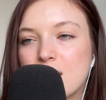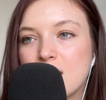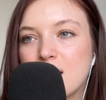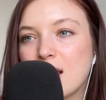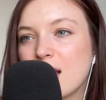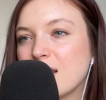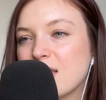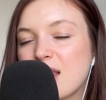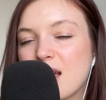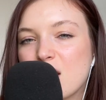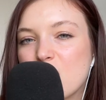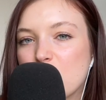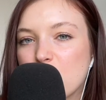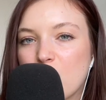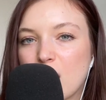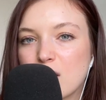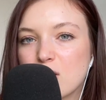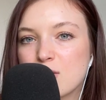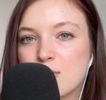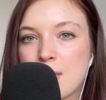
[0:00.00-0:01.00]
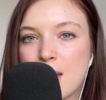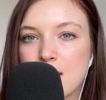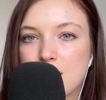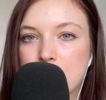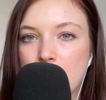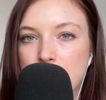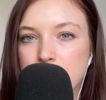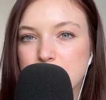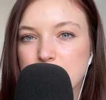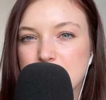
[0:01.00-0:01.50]
and then you get to make
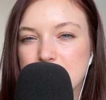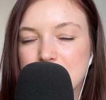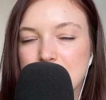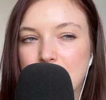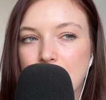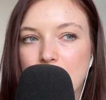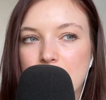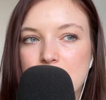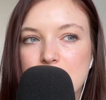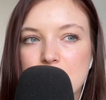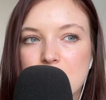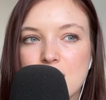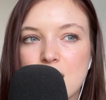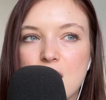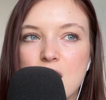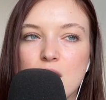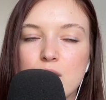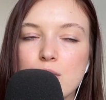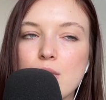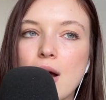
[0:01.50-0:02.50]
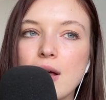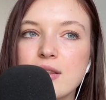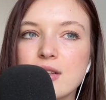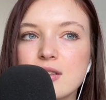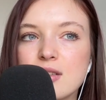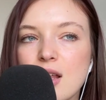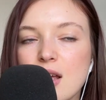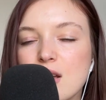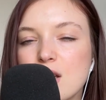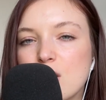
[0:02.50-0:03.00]
memories together rather
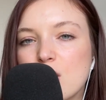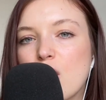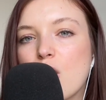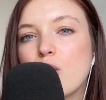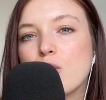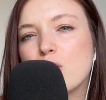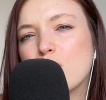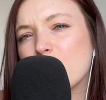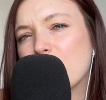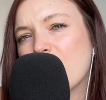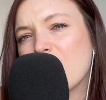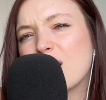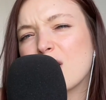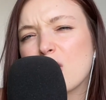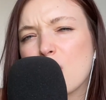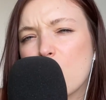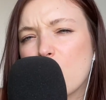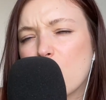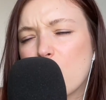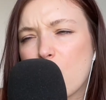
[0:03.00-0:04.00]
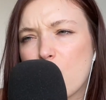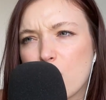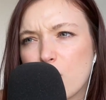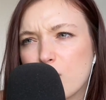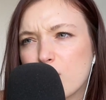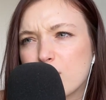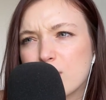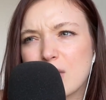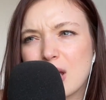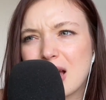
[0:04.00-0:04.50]
than, you can go home
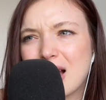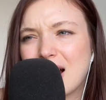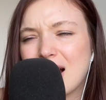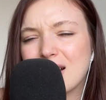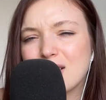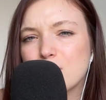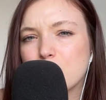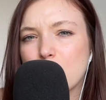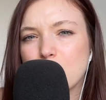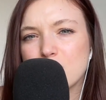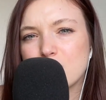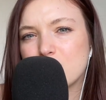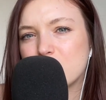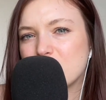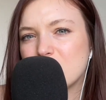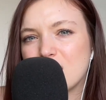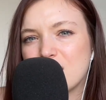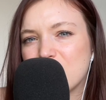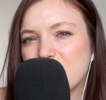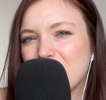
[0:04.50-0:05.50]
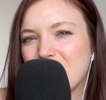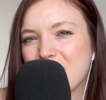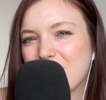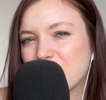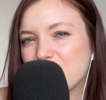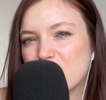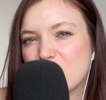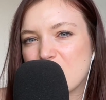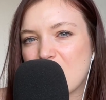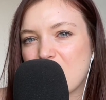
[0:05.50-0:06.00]
and watch TV
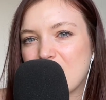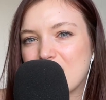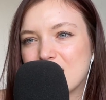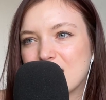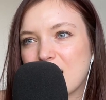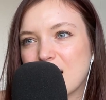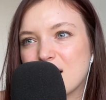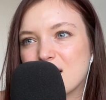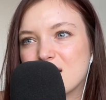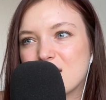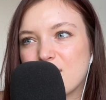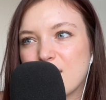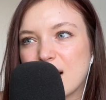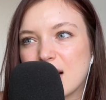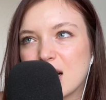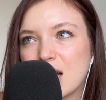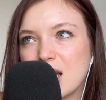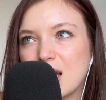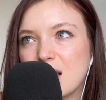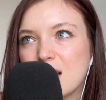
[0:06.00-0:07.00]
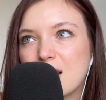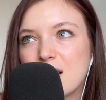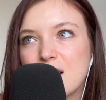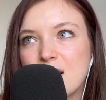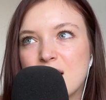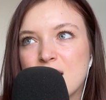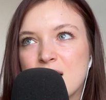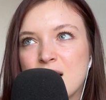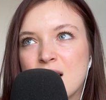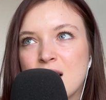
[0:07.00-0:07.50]
every night. That is very
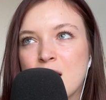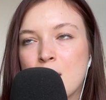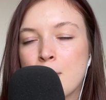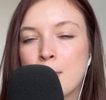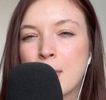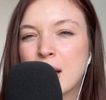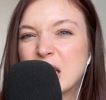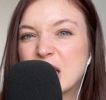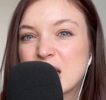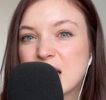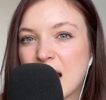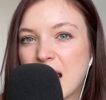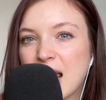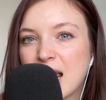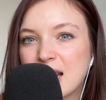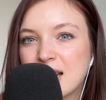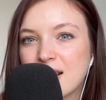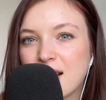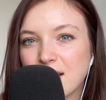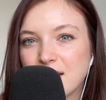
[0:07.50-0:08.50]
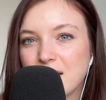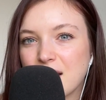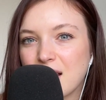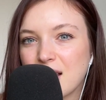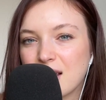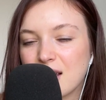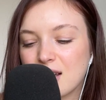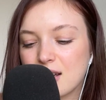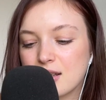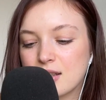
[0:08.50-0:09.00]
mundane, I
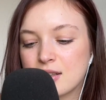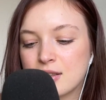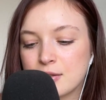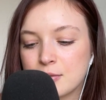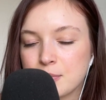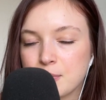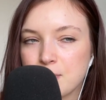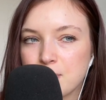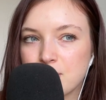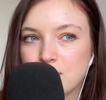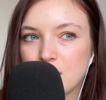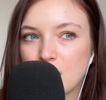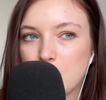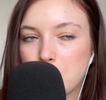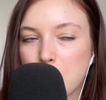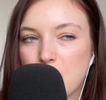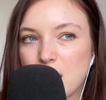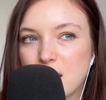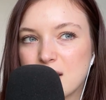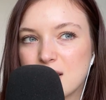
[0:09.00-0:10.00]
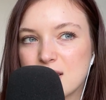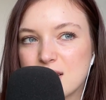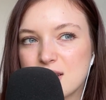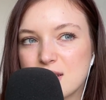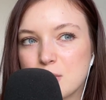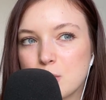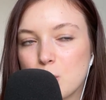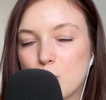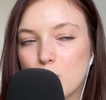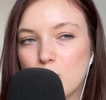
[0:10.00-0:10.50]
think. But it
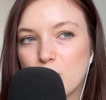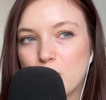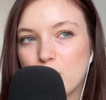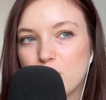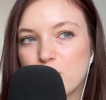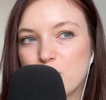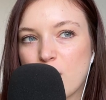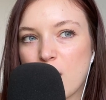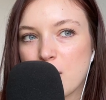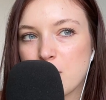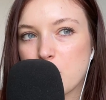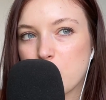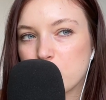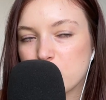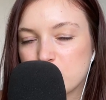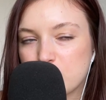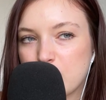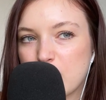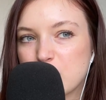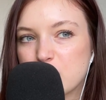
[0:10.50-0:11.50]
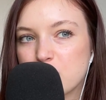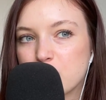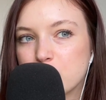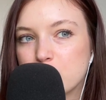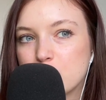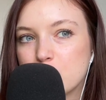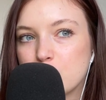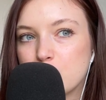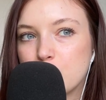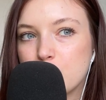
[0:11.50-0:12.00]
is far more special
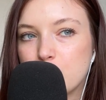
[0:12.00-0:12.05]
to,